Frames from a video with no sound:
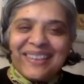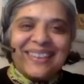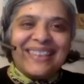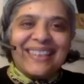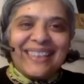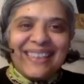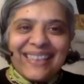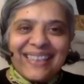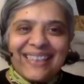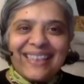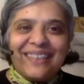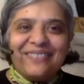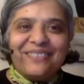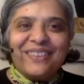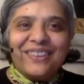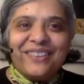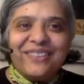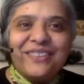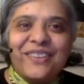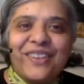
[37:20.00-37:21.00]
this
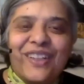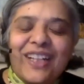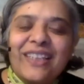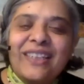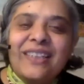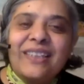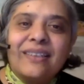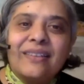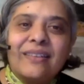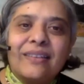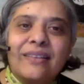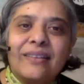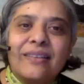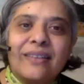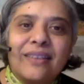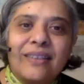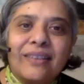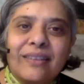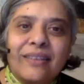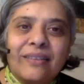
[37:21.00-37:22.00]
level of crisis
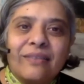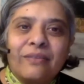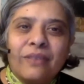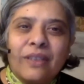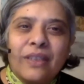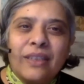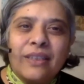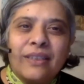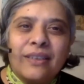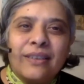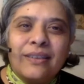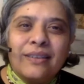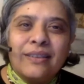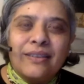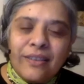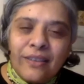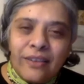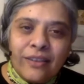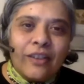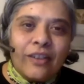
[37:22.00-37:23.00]
is
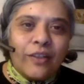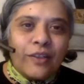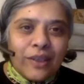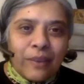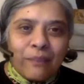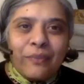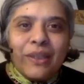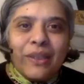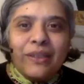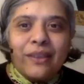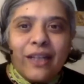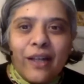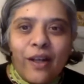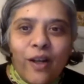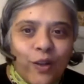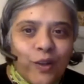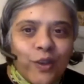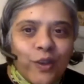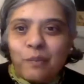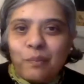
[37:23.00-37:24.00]
you know, something that
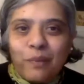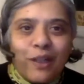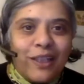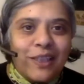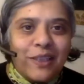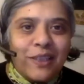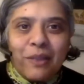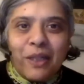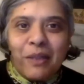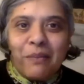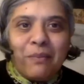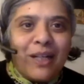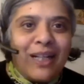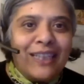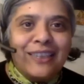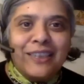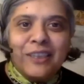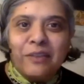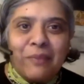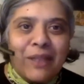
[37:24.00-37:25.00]
occupies my
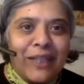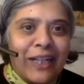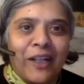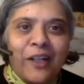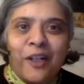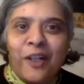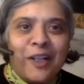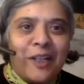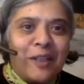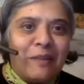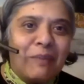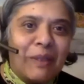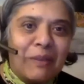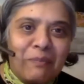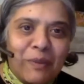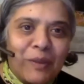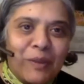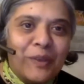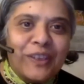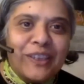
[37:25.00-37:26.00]
mind and my heart and my
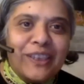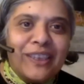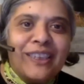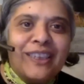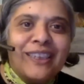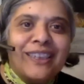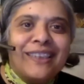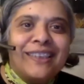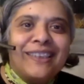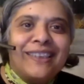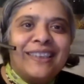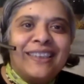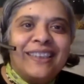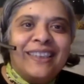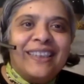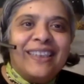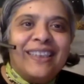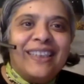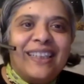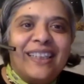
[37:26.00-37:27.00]
body
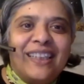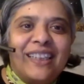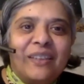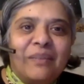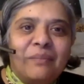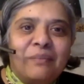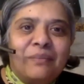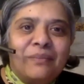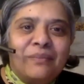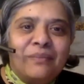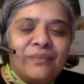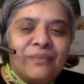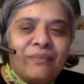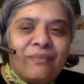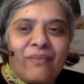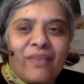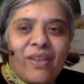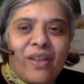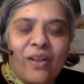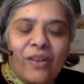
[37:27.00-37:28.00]
on
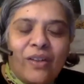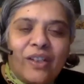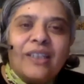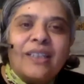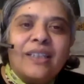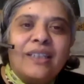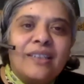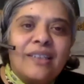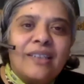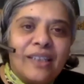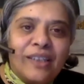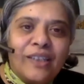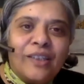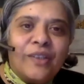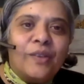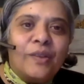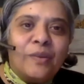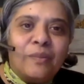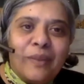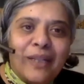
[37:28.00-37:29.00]
a
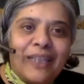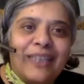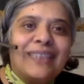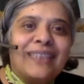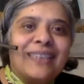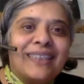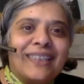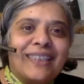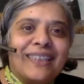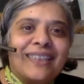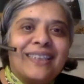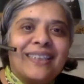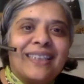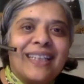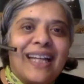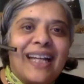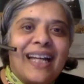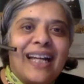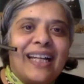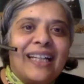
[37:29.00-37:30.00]
continual basis.
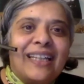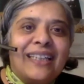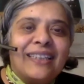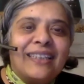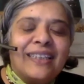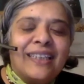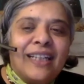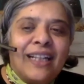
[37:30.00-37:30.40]
And